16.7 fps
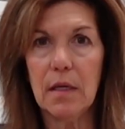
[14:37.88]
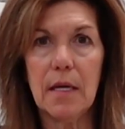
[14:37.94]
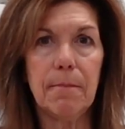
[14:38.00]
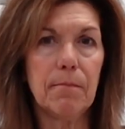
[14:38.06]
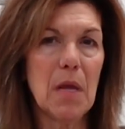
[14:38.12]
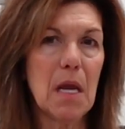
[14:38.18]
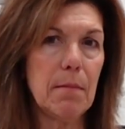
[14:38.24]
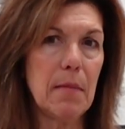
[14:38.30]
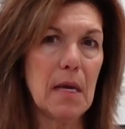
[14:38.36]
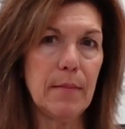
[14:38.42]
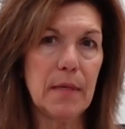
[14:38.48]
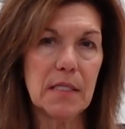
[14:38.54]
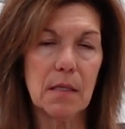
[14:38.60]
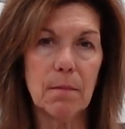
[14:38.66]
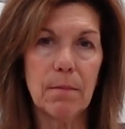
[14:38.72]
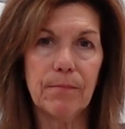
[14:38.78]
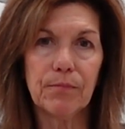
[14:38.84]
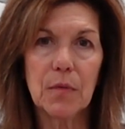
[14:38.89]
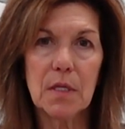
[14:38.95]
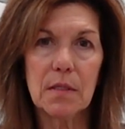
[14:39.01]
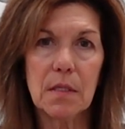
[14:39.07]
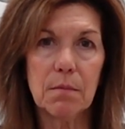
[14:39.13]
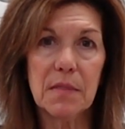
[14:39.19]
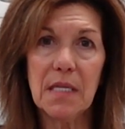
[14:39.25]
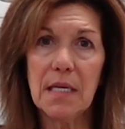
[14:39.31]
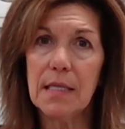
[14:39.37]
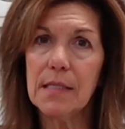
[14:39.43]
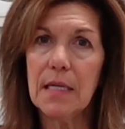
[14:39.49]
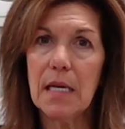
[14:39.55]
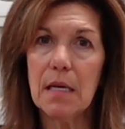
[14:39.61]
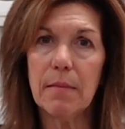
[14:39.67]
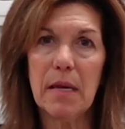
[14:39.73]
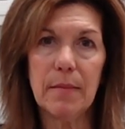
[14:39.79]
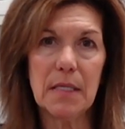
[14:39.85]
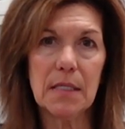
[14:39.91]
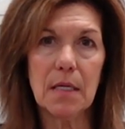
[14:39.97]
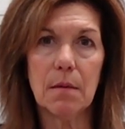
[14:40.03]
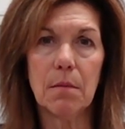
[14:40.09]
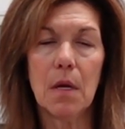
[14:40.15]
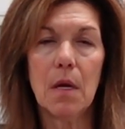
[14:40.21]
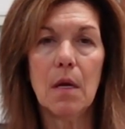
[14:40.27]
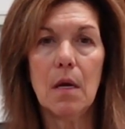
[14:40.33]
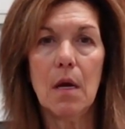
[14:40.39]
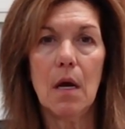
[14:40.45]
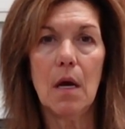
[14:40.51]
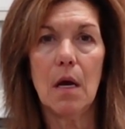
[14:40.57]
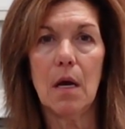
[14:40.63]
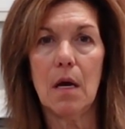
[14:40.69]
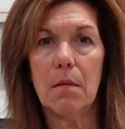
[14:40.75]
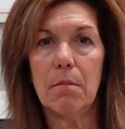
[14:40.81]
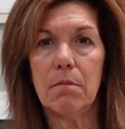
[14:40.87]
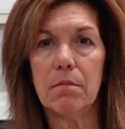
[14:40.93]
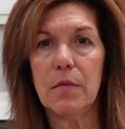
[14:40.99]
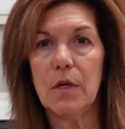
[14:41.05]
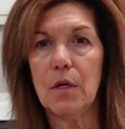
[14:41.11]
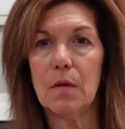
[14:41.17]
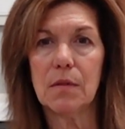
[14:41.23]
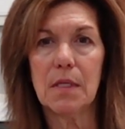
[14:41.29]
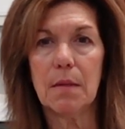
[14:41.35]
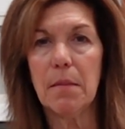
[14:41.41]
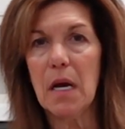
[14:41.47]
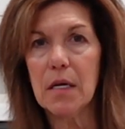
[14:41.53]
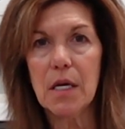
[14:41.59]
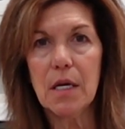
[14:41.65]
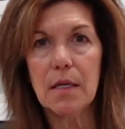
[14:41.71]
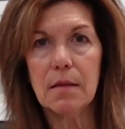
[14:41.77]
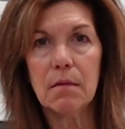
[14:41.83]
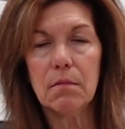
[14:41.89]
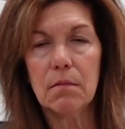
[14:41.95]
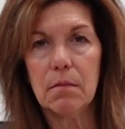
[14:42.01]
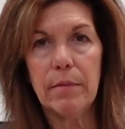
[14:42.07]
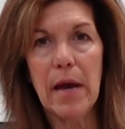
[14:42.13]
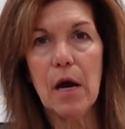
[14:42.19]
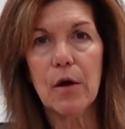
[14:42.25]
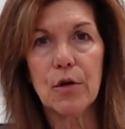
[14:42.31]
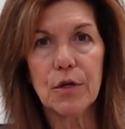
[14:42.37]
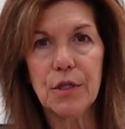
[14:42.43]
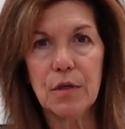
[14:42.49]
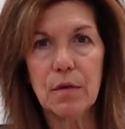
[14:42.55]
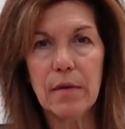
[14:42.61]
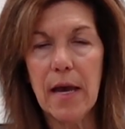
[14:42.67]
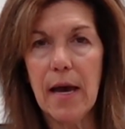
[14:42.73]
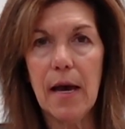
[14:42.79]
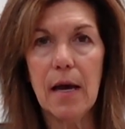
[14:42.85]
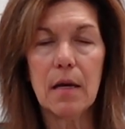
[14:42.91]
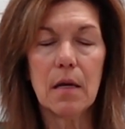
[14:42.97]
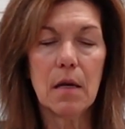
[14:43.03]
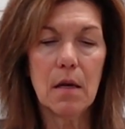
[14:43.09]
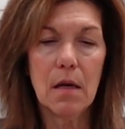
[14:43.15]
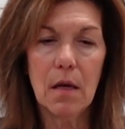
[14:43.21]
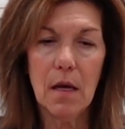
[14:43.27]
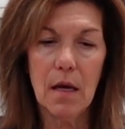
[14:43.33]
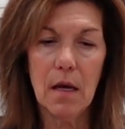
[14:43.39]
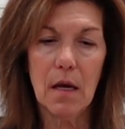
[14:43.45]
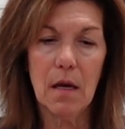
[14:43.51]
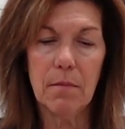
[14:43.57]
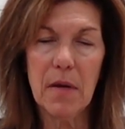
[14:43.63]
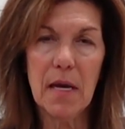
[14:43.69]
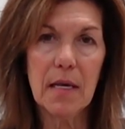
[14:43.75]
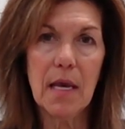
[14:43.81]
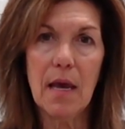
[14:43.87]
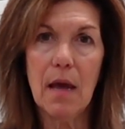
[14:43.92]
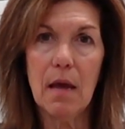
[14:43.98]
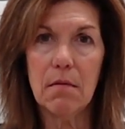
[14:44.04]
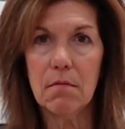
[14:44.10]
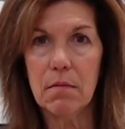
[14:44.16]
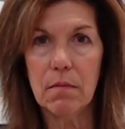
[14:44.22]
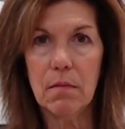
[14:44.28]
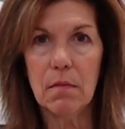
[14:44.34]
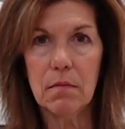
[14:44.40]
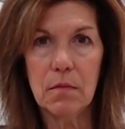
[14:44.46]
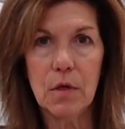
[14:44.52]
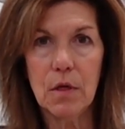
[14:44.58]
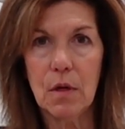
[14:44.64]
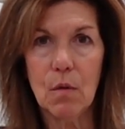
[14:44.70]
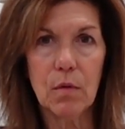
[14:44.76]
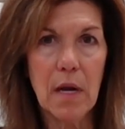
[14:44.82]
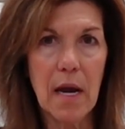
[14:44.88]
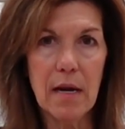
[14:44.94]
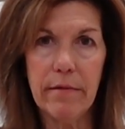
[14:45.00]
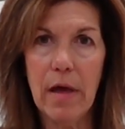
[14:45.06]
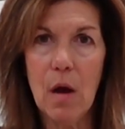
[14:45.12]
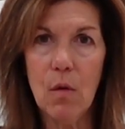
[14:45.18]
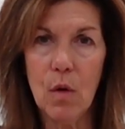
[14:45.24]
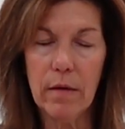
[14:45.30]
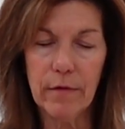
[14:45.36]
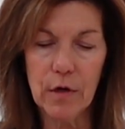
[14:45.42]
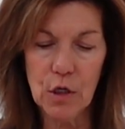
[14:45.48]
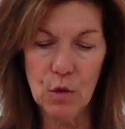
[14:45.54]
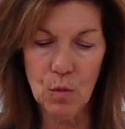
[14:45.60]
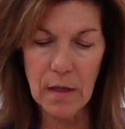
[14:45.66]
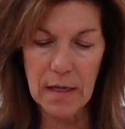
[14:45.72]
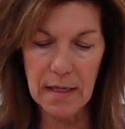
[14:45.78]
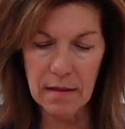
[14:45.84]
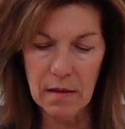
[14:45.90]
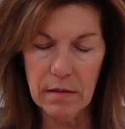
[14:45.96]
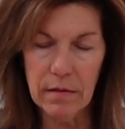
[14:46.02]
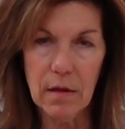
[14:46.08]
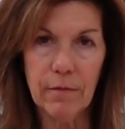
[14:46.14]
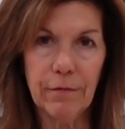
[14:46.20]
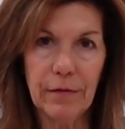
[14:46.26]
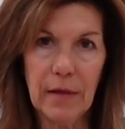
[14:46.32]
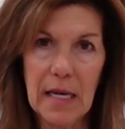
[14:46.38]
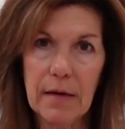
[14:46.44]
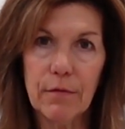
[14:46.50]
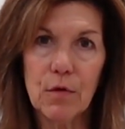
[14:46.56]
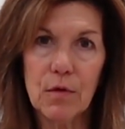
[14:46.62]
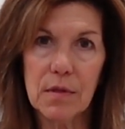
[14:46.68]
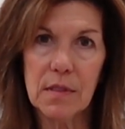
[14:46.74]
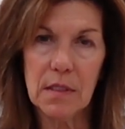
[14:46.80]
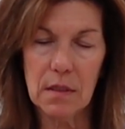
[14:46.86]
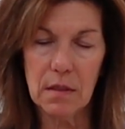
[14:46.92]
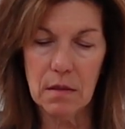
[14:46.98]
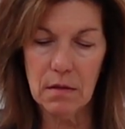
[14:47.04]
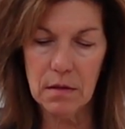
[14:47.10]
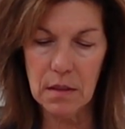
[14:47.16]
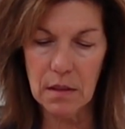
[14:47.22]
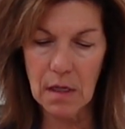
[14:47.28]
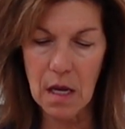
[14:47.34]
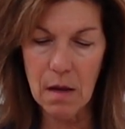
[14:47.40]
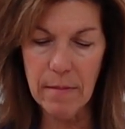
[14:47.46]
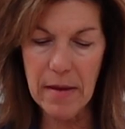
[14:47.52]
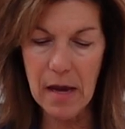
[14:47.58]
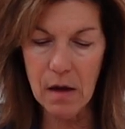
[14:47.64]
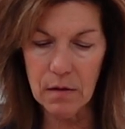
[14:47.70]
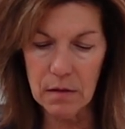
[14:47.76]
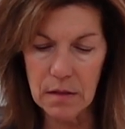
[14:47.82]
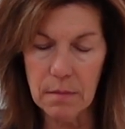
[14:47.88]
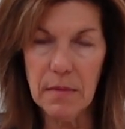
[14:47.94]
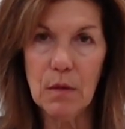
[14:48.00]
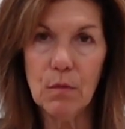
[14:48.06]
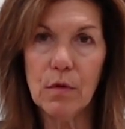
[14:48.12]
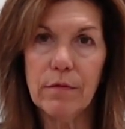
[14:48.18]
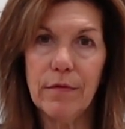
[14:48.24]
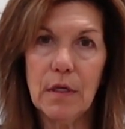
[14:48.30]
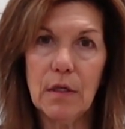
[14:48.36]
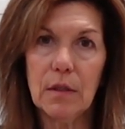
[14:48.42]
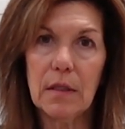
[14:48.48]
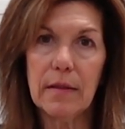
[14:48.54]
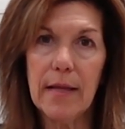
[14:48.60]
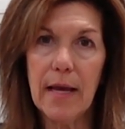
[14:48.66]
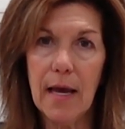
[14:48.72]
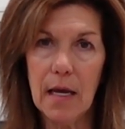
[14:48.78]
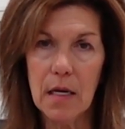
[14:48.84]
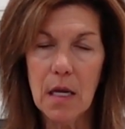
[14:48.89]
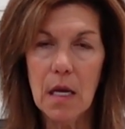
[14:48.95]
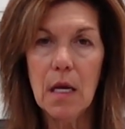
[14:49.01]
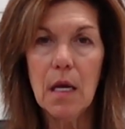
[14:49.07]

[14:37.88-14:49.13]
and maybe some seasoning, maybe some some onion powder to that. Again, kind of however you want the flavors to come out, to be revealed in that.